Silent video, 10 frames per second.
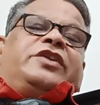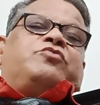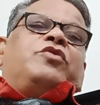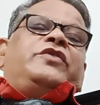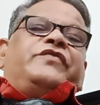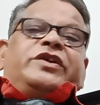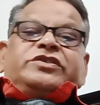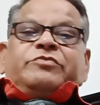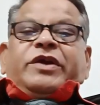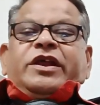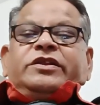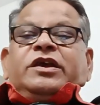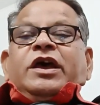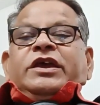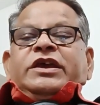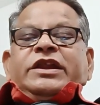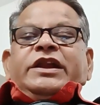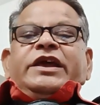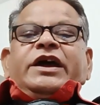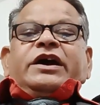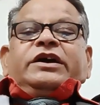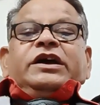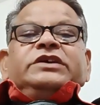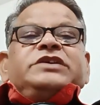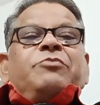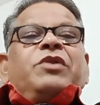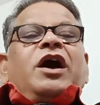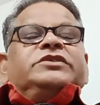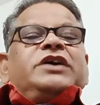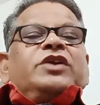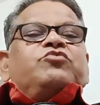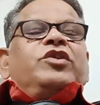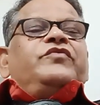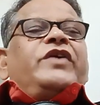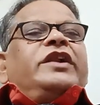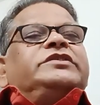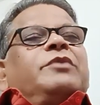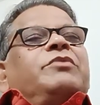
Codification means in India some laws are codified, some